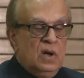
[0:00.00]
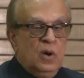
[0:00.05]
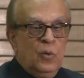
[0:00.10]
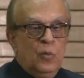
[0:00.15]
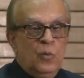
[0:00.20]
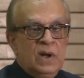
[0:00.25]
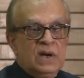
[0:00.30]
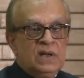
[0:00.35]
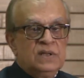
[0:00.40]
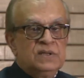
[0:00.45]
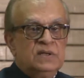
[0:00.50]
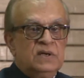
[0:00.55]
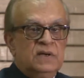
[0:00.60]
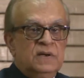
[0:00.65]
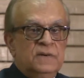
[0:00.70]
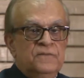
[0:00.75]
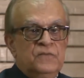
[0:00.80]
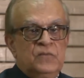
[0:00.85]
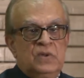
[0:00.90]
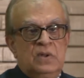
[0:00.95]
one of
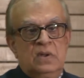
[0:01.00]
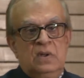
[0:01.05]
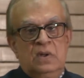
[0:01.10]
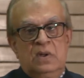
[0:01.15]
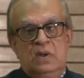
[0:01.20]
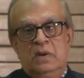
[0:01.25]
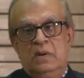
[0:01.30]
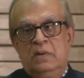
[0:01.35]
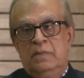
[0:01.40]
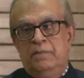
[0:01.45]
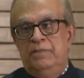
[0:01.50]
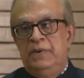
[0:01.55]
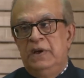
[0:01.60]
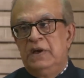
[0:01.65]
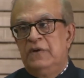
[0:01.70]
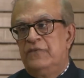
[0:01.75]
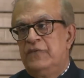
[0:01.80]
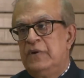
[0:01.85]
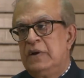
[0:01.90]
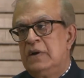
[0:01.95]
the
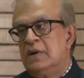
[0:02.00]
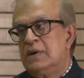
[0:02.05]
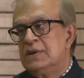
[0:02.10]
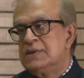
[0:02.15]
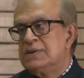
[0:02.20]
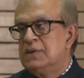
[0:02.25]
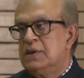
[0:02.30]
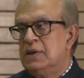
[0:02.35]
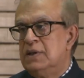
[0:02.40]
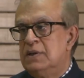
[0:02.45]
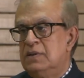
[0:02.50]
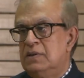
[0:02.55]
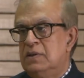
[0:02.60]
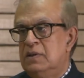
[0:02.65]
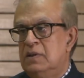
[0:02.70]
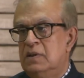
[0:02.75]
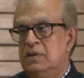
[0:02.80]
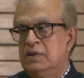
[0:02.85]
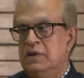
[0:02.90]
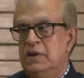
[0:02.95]
big figures in
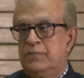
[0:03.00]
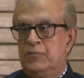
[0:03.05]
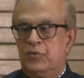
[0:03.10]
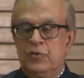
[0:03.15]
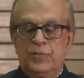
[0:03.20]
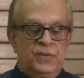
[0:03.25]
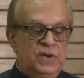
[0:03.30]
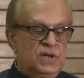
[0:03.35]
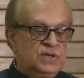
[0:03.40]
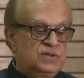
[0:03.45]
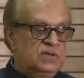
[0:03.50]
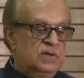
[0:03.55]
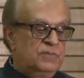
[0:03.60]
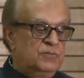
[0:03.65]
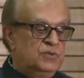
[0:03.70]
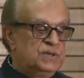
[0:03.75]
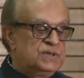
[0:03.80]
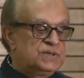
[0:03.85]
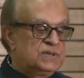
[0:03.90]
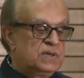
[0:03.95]
the appropriation of
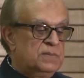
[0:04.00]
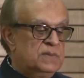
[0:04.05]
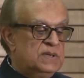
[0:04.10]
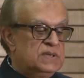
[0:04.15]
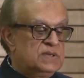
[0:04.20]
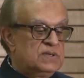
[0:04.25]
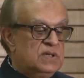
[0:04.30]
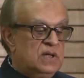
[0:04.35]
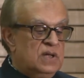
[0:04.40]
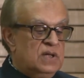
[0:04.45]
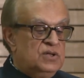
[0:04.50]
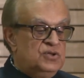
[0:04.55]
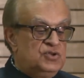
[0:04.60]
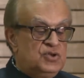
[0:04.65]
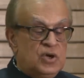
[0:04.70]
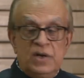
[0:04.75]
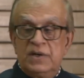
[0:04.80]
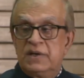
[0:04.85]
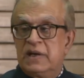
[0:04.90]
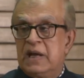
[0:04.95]
Buddhism is
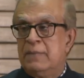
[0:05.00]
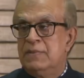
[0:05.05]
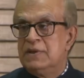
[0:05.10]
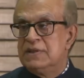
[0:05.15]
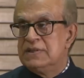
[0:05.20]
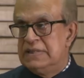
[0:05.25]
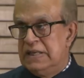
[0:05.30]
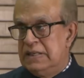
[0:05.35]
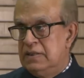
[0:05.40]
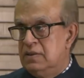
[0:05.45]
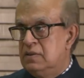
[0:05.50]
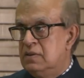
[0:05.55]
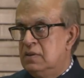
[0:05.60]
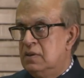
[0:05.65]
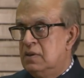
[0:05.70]
Jon Kabat-Zinn,